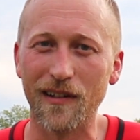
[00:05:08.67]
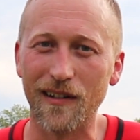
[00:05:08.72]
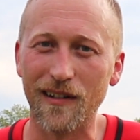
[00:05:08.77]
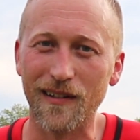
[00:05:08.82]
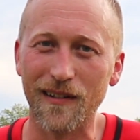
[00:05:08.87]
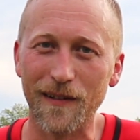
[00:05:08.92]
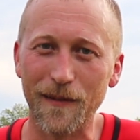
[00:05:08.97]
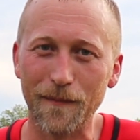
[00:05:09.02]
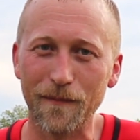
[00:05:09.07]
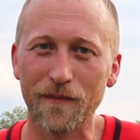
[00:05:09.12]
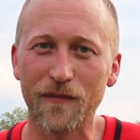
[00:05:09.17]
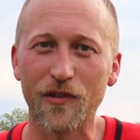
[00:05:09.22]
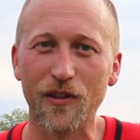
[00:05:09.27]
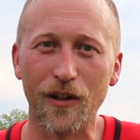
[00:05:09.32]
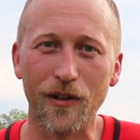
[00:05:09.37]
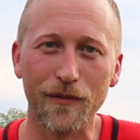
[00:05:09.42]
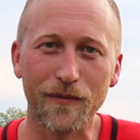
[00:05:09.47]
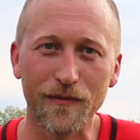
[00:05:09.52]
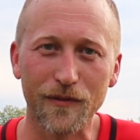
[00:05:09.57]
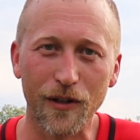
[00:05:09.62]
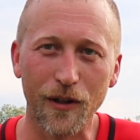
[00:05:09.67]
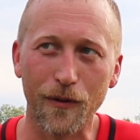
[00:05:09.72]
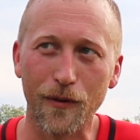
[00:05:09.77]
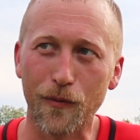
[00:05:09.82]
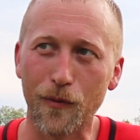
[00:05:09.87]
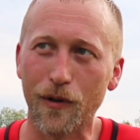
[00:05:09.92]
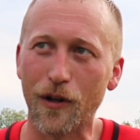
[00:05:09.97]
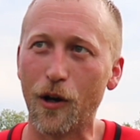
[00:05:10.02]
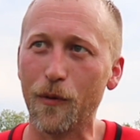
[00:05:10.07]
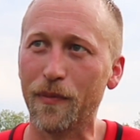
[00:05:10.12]
Um, so you know,
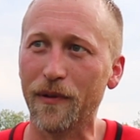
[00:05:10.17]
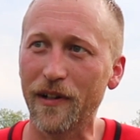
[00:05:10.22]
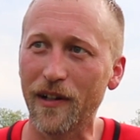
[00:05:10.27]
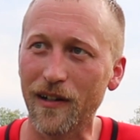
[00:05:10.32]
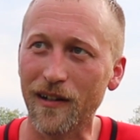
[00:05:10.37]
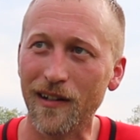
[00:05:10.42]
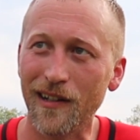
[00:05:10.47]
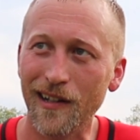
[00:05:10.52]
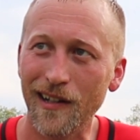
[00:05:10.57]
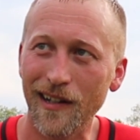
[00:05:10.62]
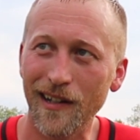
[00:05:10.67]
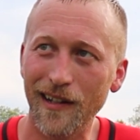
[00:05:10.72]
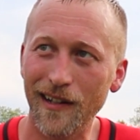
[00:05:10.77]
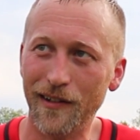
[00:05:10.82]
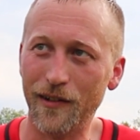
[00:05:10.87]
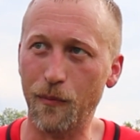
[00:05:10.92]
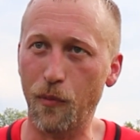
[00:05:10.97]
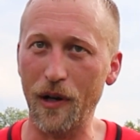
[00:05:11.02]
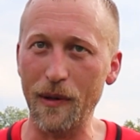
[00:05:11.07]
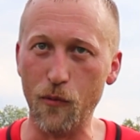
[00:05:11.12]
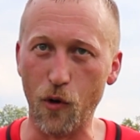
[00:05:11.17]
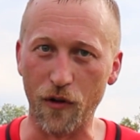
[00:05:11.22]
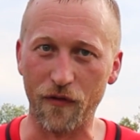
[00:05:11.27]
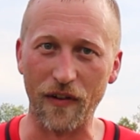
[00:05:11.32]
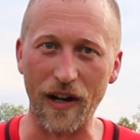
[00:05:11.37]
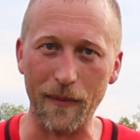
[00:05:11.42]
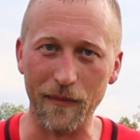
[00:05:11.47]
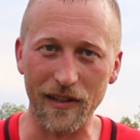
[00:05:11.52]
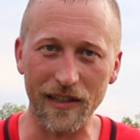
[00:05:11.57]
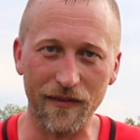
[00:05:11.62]
we're hoping to bring more
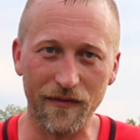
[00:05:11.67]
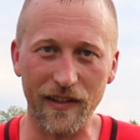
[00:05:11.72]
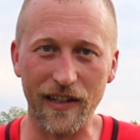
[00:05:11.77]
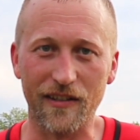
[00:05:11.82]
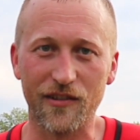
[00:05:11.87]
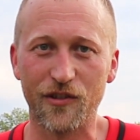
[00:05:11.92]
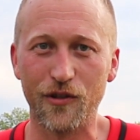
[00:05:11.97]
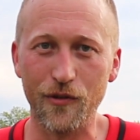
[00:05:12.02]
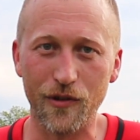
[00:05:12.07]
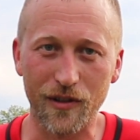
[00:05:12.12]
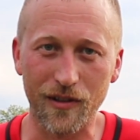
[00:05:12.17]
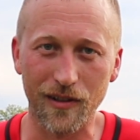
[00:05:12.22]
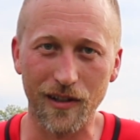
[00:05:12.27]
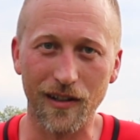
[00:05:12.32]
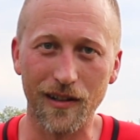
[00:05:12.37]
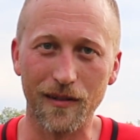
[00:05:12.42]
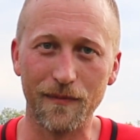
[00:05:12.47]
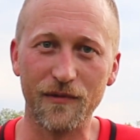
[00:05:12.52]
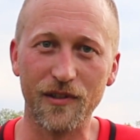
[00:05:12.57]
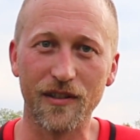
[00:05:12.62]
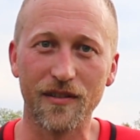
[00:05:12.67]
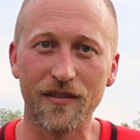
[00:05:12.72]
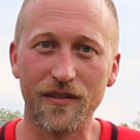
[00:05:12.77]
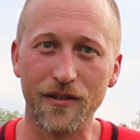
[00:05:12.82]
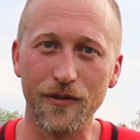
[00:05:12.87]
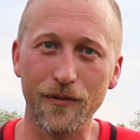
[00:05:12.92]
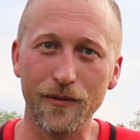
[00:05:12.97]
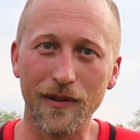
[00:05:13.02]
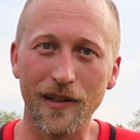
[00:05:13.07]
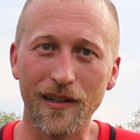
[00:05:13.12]
family events to the club, just
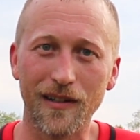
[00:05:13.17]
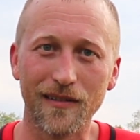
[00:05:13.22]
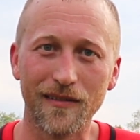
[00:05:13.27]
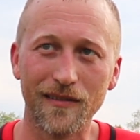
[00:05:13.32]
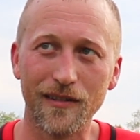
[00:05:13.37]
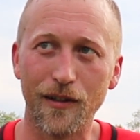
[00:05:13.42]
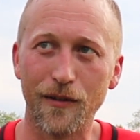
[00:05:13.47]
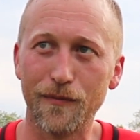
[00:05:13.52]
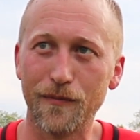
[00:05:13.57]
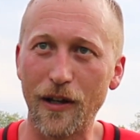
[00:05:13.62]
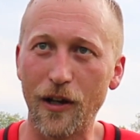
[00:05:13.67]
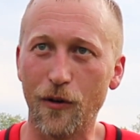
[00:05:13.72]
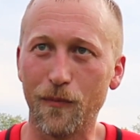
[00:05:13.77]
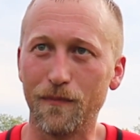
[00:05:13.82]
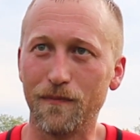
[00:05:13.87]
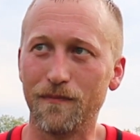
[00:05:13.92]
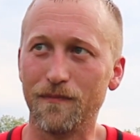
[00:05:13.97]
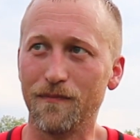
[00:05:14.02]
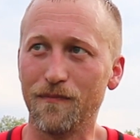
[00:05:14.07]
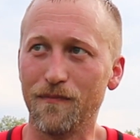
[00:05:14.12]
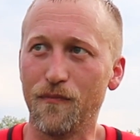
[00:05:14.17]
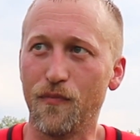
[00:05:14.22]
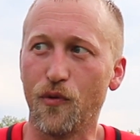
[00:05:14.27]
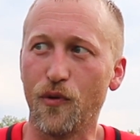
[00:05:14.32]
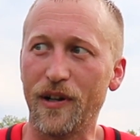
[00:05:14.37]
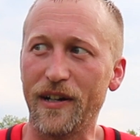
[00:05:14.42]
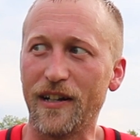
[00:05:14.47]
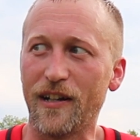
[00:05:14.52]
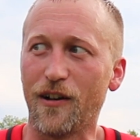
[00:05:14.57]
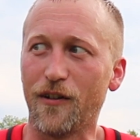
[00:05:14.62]
to uh, you know, help
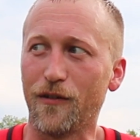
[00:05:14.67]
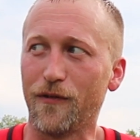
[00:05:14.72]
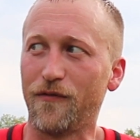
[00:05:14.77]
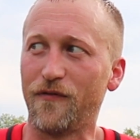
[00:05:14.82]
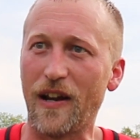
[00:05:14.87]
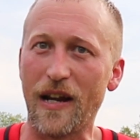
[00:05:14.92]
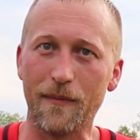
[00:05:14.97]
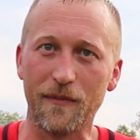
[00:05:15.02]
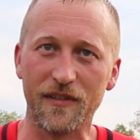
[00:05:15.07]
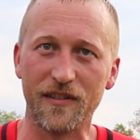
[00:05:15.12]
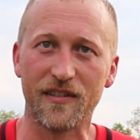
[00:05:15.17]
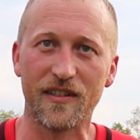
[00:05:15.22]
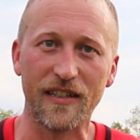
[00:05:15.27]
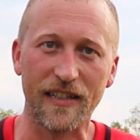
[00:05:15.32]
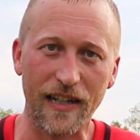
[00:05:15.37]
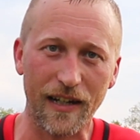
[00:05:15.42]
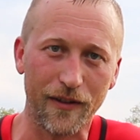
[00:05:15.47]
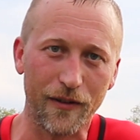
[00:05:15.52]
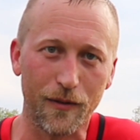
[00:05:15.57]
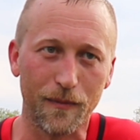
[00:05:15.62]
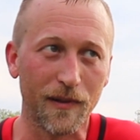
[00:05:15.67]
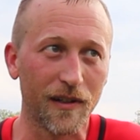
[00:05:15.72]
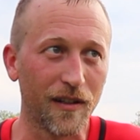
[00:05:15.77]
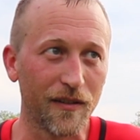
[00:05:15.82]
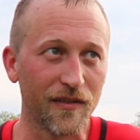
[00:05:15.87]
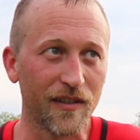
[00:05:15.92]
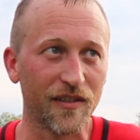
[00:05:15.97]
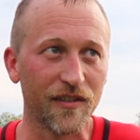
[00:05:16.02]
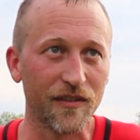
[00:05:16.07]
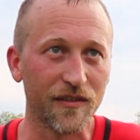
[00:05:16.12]
bring our families together,
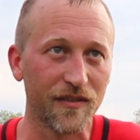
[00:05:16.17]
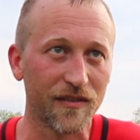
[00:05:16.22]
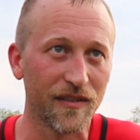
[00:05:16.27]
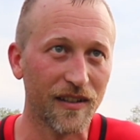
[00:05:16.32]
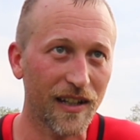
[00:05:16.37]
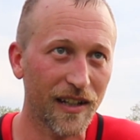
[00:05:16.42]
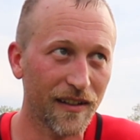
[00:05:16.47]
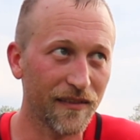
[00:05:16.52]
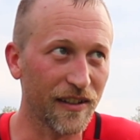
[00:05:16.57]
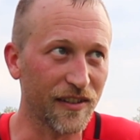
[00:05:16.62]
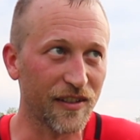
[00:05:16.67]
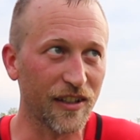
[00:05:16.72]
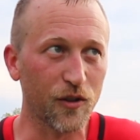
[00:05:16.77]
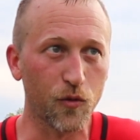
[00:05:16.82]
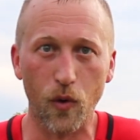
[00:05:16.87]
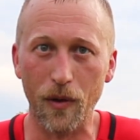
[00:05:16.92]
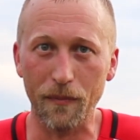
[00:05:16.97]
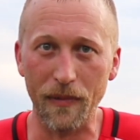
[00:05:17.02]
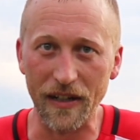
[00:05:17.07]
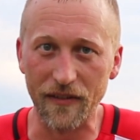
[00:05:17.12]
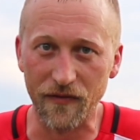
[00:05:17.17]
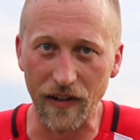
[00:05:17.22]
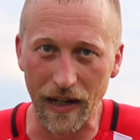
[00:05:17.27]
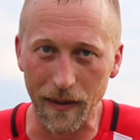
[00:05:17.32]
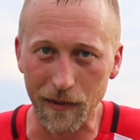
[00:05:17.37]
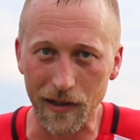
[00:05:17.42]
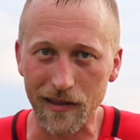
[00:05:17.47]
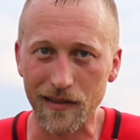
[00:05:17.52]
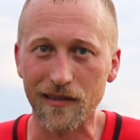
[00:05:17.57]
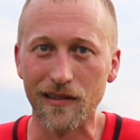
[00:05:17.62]
because this is this is one big
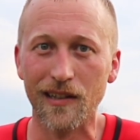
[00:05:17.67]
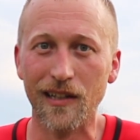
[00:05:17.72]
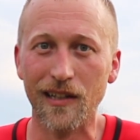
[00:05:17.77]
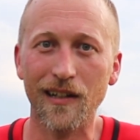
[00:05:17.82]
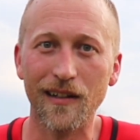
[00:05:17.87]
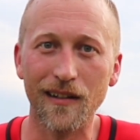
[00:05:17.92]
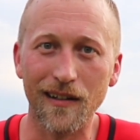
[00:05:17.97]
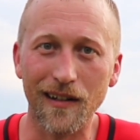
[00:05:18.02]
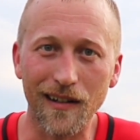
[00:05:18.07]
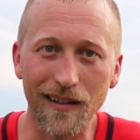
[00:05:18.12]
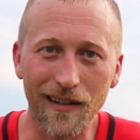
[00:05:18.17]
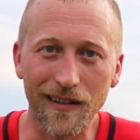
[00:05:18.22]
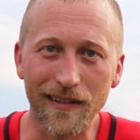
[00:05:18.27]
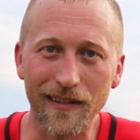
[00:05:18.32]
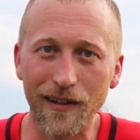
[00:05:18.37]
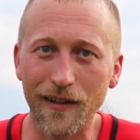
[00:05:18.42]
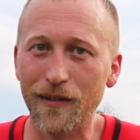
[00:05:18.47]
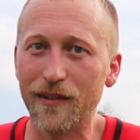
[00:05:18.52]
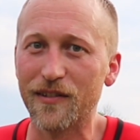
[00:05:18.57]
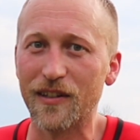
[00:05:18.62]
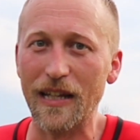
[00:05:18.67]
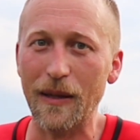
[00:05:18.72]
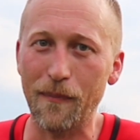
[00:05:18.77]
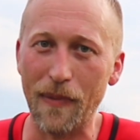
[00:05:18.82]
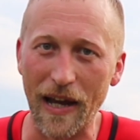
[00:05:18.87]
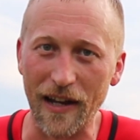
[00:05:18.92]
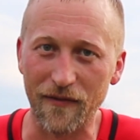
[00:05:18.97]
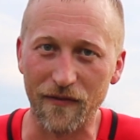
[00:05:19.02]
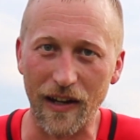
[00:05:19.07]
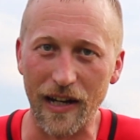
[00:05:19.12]
family. Uh, you know, it's an
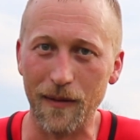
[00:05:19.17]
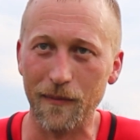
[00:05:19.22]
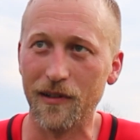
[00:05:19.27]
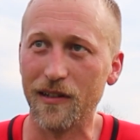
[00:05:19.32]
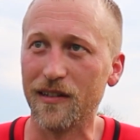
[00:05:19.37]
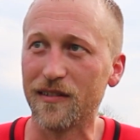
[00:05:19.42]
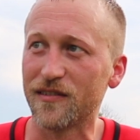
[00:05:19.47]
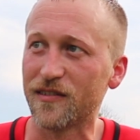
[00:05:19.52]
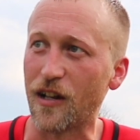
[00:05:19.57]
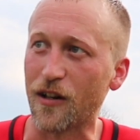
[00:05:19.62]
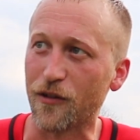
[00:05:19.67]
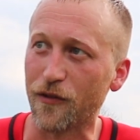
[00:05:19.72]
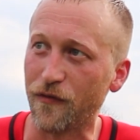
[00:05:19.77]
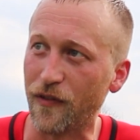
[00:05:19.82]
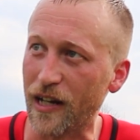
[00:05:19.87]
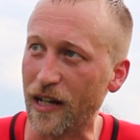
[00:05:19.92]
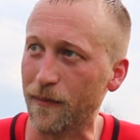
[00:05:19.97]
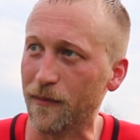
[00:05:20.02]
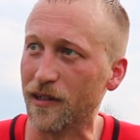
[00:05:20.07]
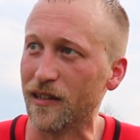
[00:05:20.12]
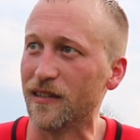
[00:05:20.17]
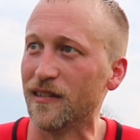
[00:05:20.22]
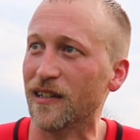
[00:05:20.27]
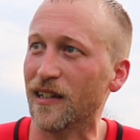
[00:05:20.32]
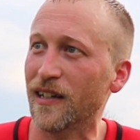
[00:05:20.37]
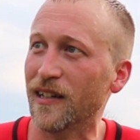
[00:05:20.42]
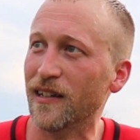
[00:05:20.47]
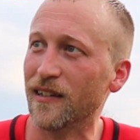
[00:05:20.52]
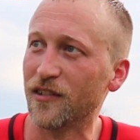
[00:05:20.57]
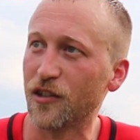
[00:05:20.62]
Impact family, it's a soccer family,
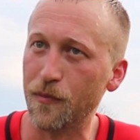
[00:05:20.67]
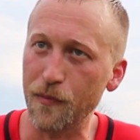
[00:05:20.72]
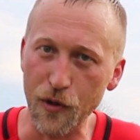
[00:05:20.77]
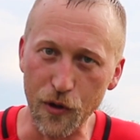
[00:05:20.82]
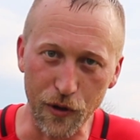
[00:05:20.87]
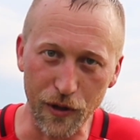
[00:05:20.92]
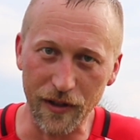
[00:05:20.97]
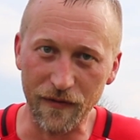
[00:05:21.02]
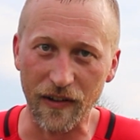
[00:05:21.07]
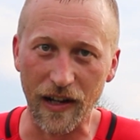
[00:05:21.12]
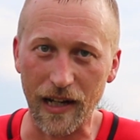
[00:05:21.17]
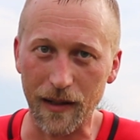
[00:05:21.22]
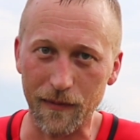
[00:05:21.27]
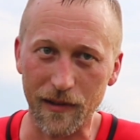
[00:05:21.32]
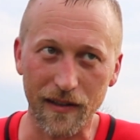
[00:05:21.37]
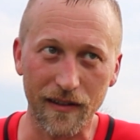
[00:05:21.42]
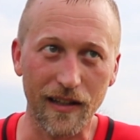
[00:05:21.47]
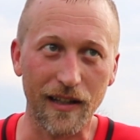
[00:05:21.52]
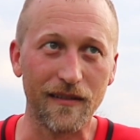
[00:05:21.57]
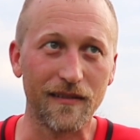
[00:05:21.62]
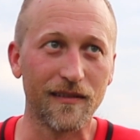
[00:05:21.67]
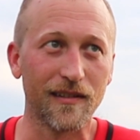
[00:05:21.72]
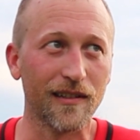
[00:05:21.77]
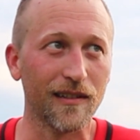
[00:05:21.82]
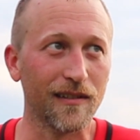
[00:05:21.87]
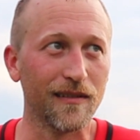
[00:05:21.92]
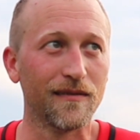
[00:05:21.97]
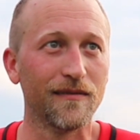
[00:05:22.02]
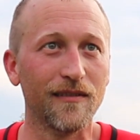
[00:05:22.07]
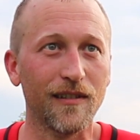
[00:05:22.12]
it's a community family that
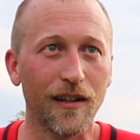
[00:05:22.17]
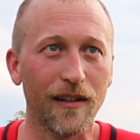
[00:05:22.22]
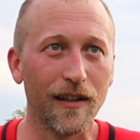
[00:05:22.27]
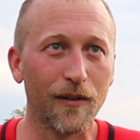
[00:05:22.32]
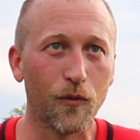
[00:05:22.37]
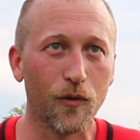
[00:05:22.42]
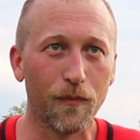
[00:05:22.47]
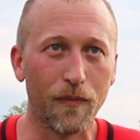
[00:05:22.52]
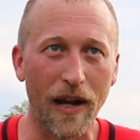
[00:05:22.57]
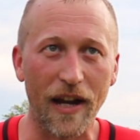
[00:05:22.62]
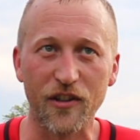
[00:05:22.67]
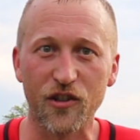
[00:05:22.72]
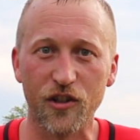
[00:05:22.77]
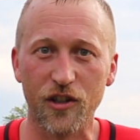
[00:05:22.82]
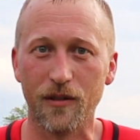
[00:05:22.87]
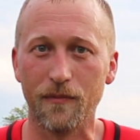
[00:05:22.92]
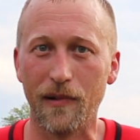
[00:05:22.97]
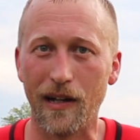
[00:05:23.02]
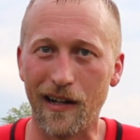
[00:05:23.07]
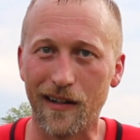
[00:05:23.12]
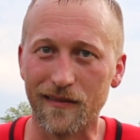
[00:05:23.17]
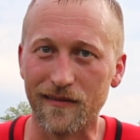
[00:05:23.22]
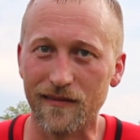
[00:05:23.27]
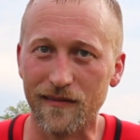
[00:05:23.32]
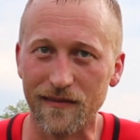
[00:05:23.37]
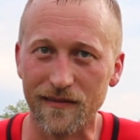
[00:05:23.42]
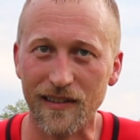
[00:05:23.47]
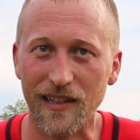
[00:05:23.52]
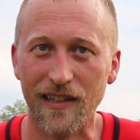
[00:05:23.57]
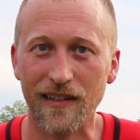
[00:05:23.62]
uh, you know, that we're passionate about,
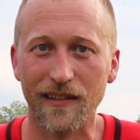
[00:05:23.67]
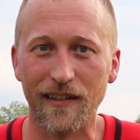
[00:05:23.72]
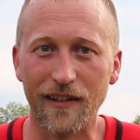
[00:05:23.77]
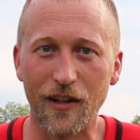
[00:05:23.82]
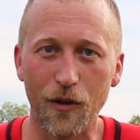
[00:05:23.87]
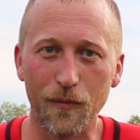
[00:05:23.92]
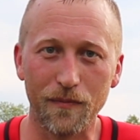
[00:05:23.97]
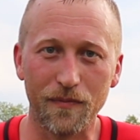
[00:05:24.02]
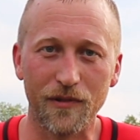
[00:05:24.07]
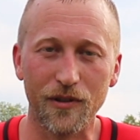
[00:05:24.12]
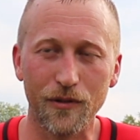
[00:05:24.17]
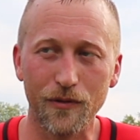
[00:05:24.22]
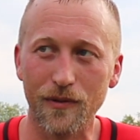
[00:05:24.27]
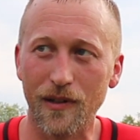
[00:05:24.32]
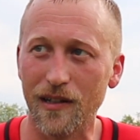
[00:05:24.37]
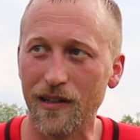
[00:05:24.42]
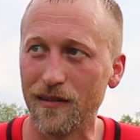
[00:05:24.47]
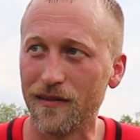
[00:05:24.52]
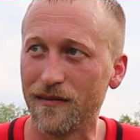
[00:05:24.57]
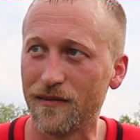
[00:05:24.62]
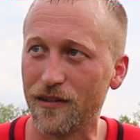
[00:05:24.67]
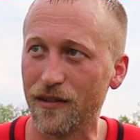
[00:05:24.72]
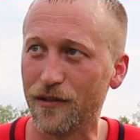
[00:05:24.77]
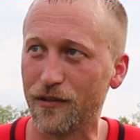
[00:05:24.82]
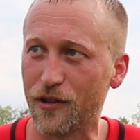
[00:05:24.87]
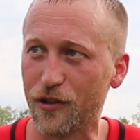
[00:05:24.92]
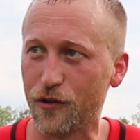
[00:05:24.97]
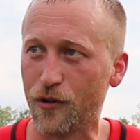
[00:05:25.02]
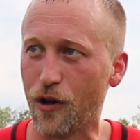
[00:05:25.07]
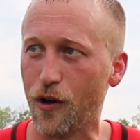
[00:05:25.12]
and, and hope to, uh, to
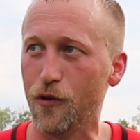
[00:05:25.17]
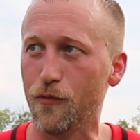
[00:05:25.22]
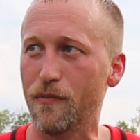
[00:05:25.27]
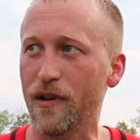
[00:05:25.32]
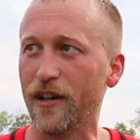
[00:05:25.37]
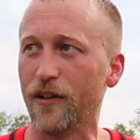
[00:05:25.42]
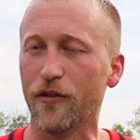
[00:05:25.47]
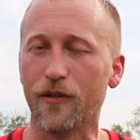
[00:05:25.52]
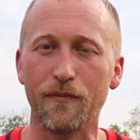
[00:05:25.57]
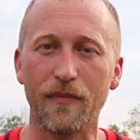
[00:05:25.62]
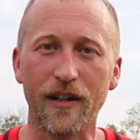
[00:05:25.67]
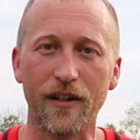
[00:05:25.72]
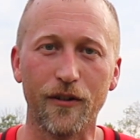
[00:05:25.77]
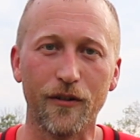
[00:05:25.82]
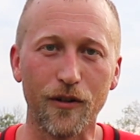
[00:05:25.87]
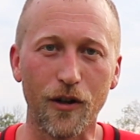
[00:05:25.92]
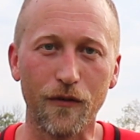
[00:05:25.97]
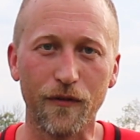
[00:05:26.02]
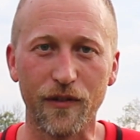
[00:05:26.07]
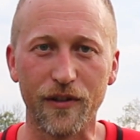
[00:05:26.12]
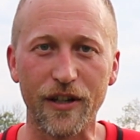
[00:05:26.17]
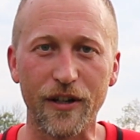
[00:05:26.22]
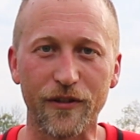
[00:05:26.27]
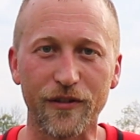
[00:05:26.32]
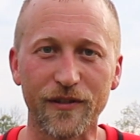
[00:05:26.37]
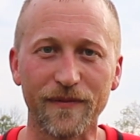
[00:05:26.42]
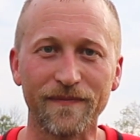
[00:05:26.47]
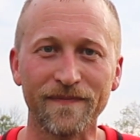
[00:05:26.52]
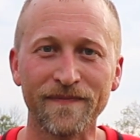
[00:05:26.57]
to grow bigger and bigger over the years.